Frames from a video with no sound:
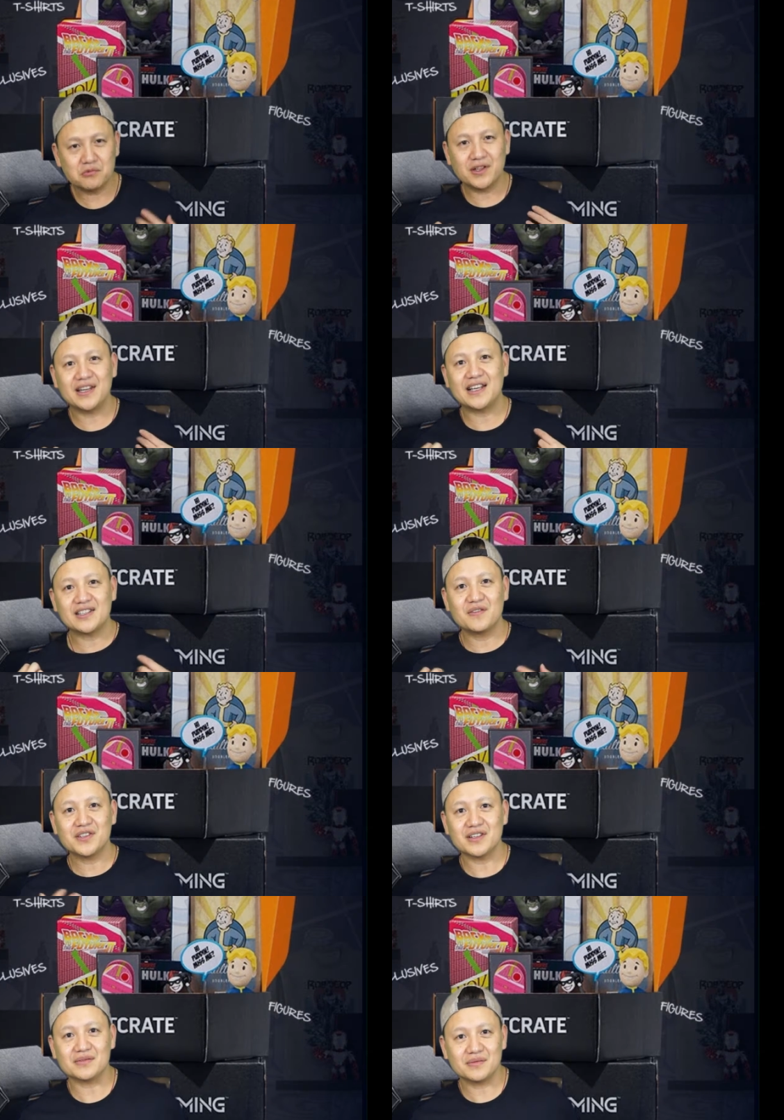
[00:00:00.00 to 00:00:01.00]
is a really nice soft
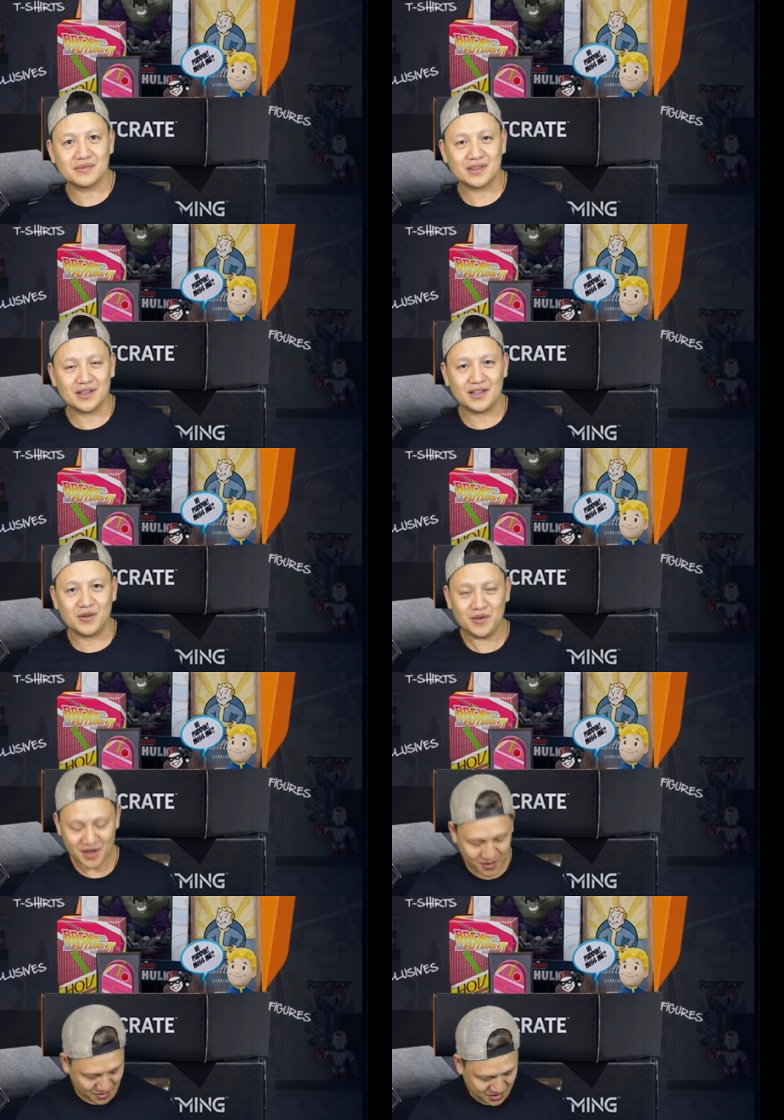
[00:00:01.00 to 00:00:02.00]
shirt. There we
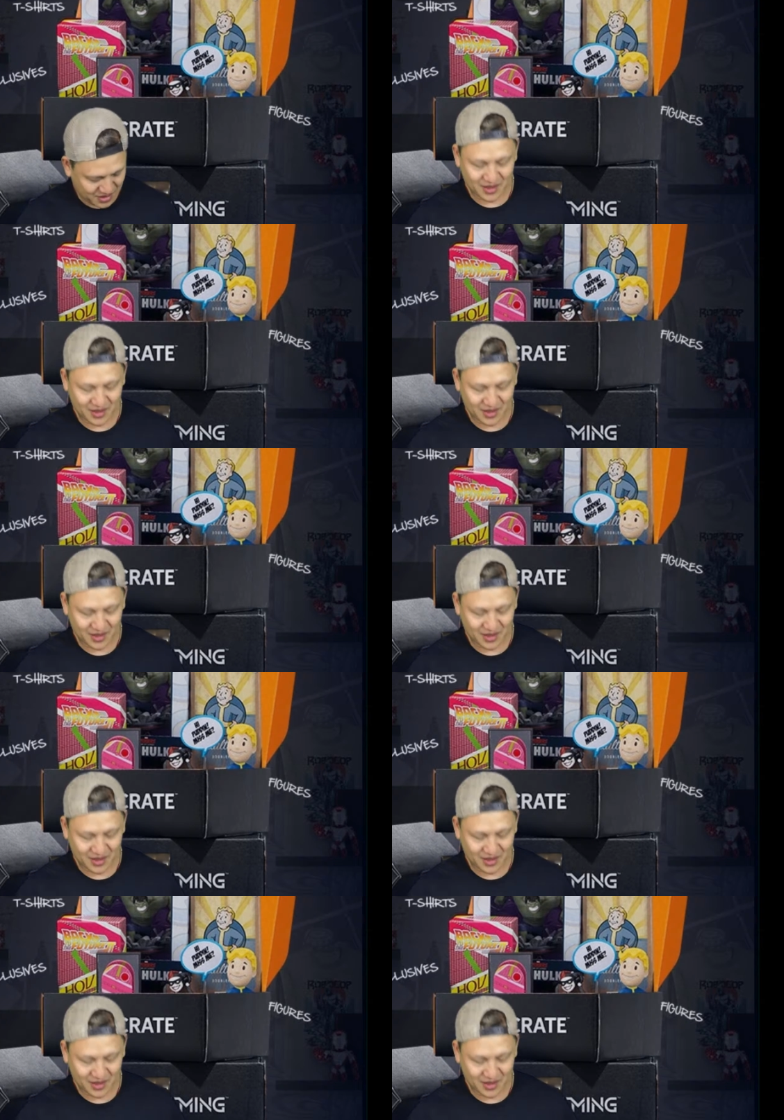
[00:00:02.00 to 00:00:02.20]
go.